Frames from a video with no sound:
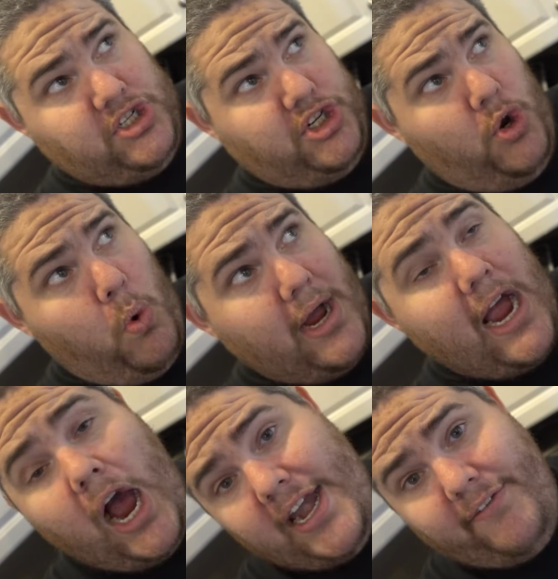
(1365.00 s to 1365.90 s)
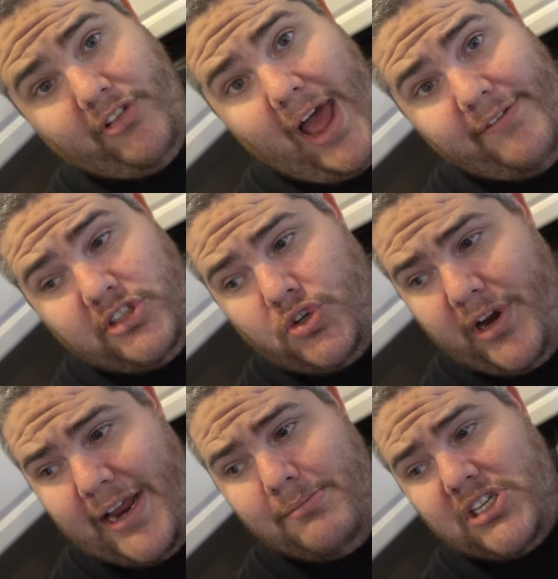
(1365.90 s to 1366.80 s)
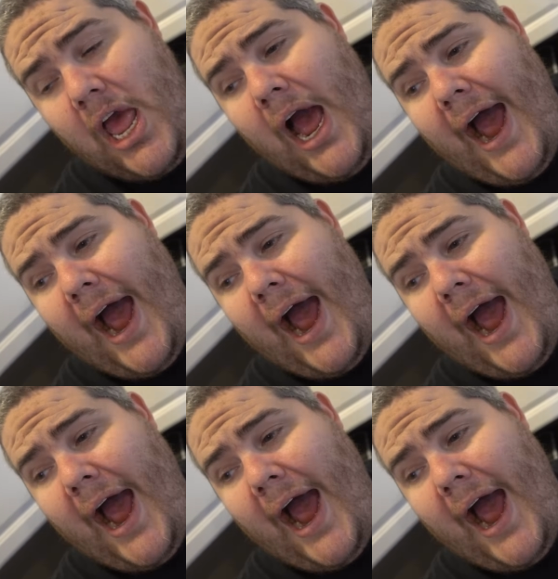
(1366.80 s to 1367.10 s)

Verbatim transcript: should do. What kind of live streams?